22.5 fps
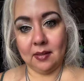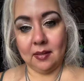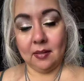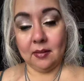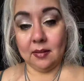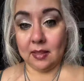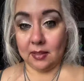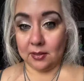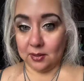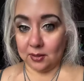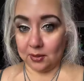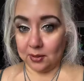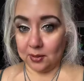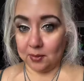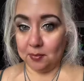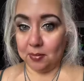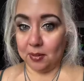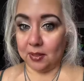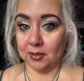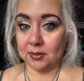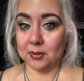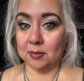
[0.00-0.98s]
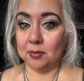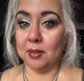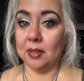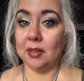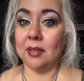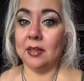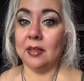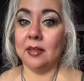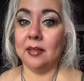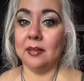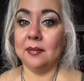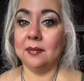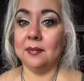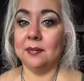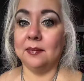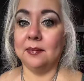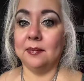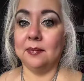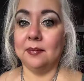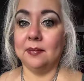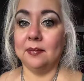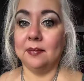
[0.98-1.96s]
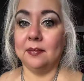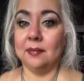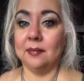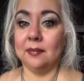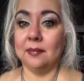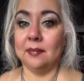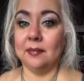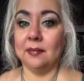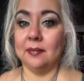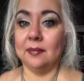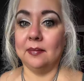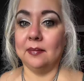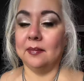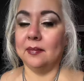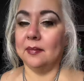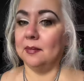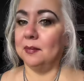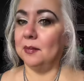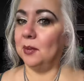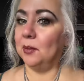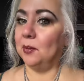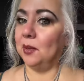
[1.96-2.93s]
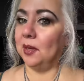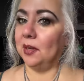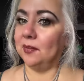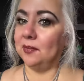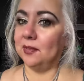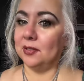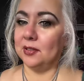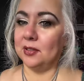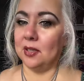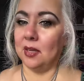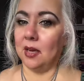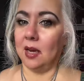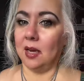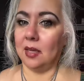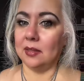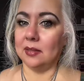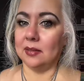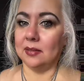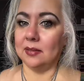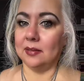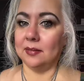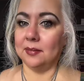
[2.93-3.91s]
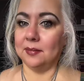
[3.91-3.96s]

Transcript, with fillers: That's a good possibility. But what if it's not?